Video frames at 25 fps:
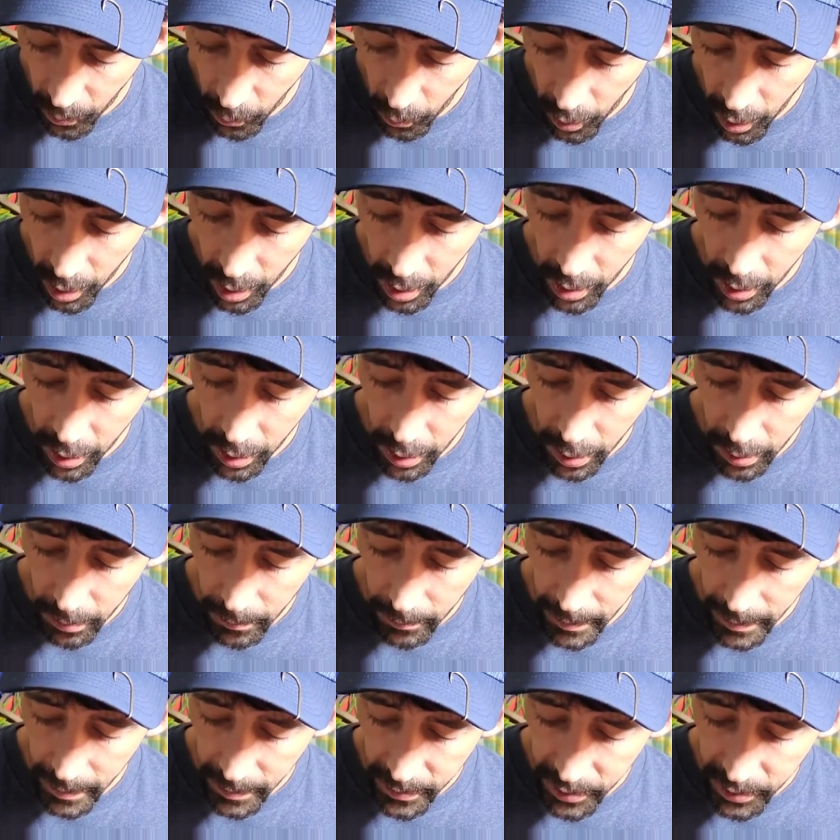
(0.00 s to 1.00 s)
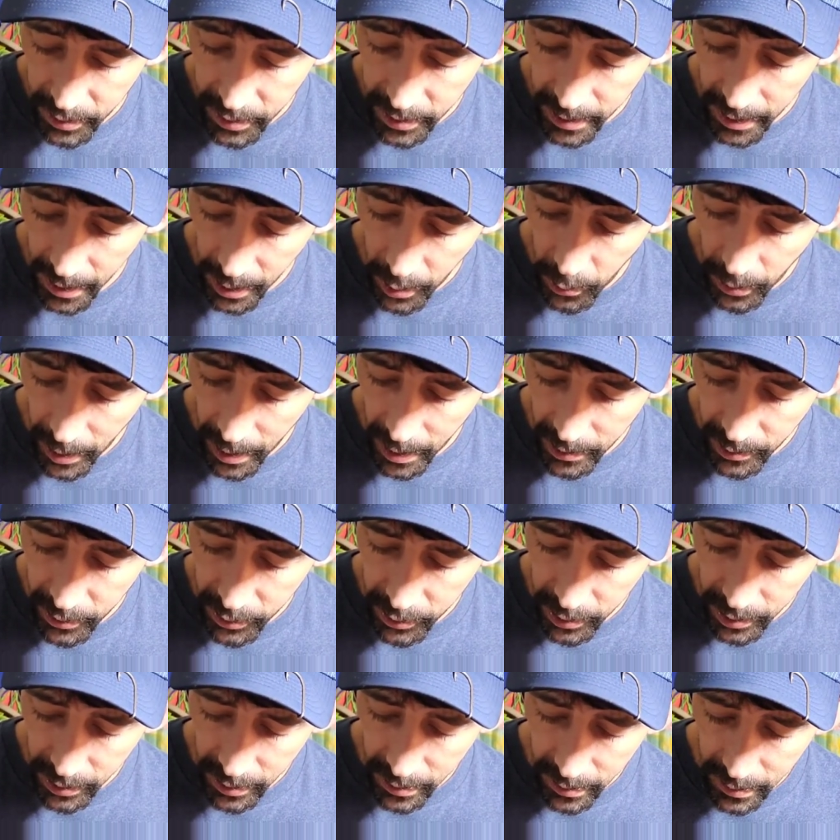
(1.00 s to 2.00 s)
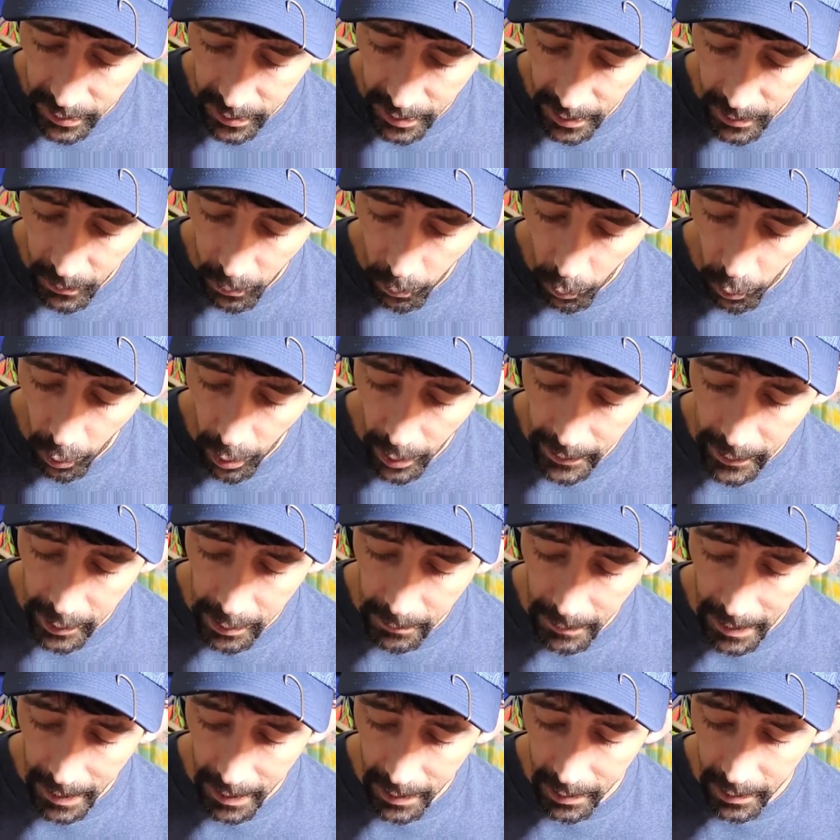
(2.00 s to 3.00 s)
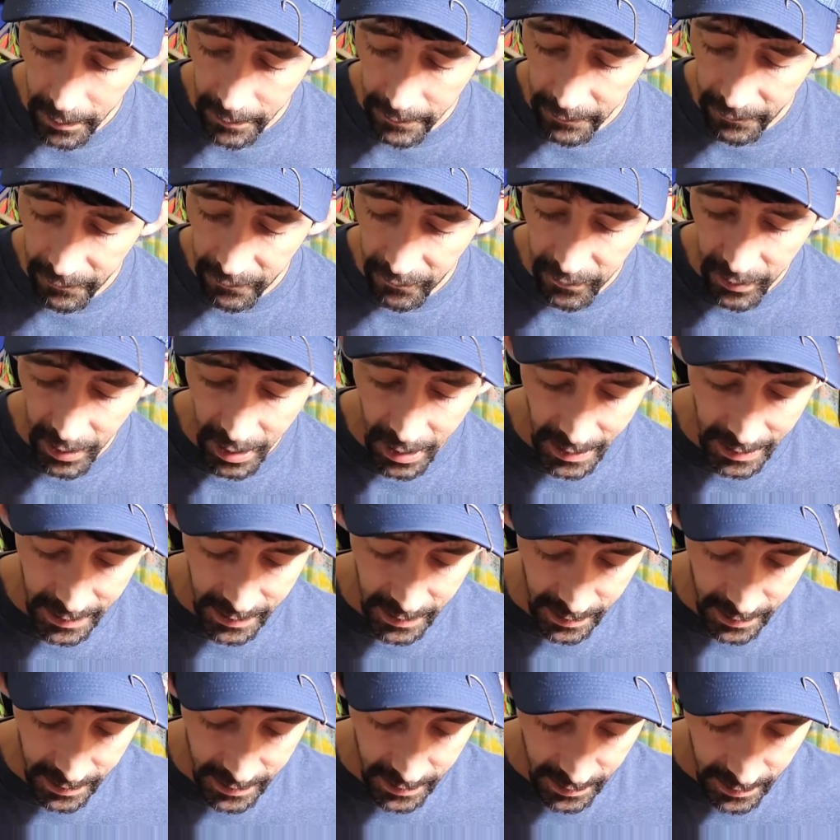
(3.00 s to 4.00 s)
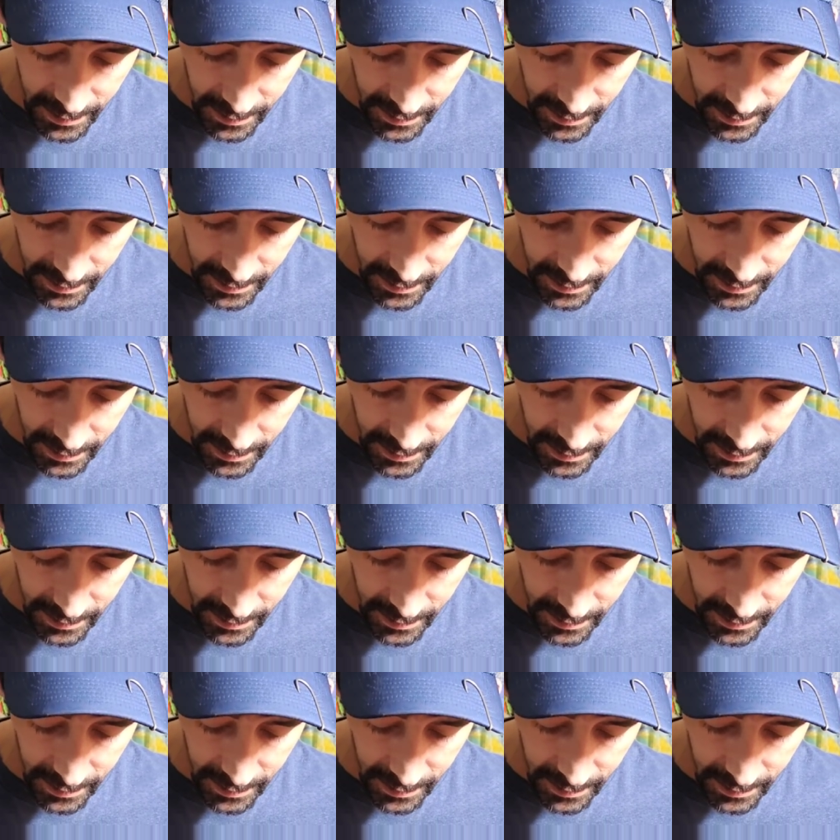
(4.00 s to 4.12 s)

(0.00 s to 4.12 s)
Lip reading: Worm. It's 2 inches and watermelon flake.